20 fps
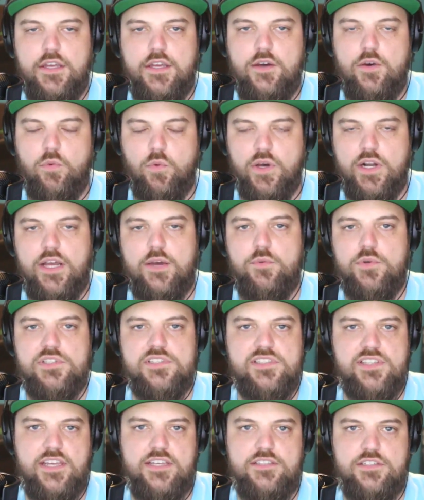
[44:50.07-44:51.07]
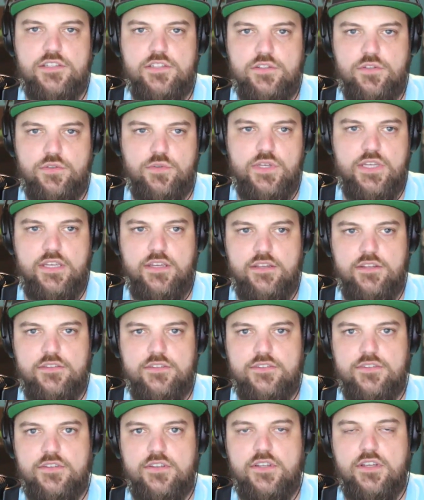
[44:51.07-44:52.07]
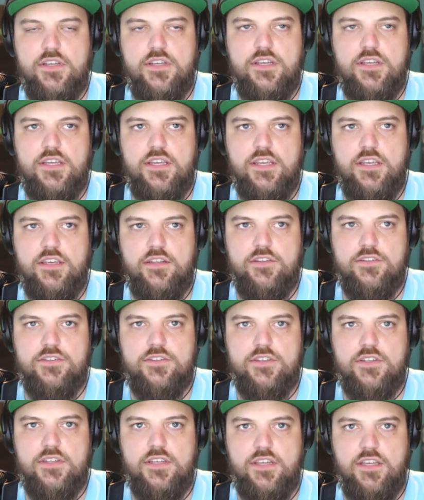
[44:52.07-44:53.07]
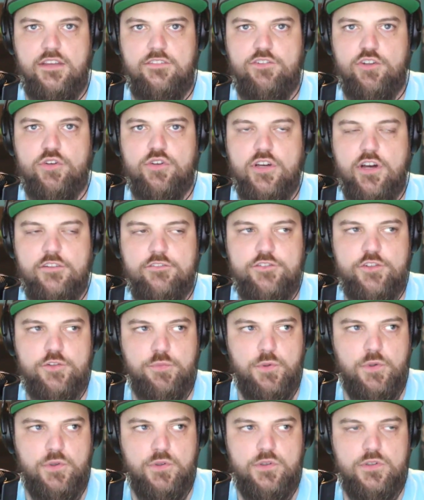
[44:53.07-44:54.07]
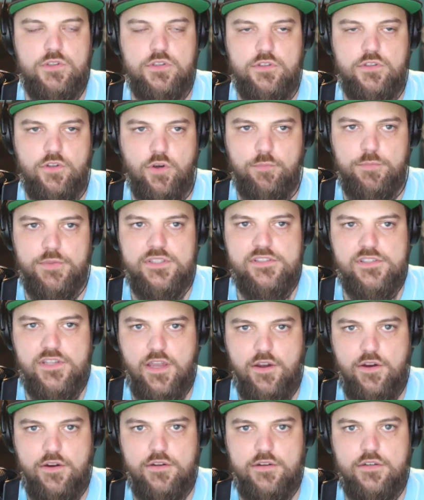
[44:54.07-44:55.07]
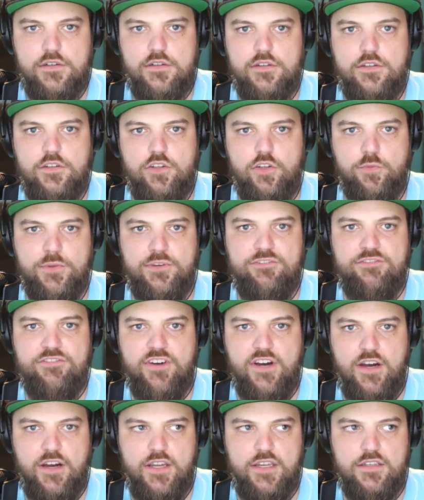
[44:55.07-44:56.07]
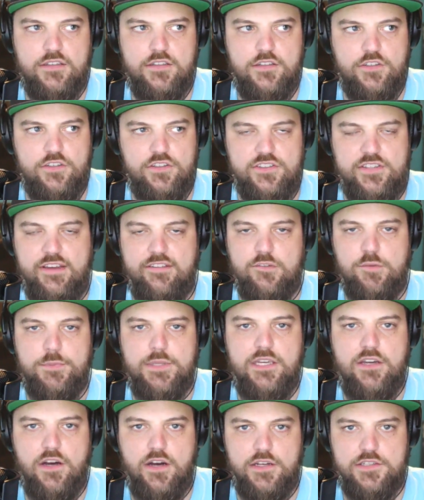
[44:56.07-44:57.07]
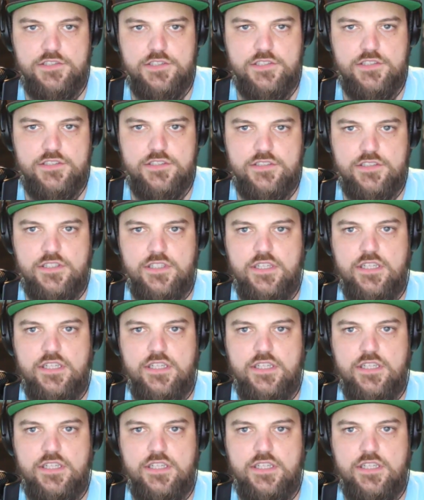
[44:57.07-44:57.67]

What I would say to you is if you're comfortable, don't be scared. You'll be fine. You just have to be cautious.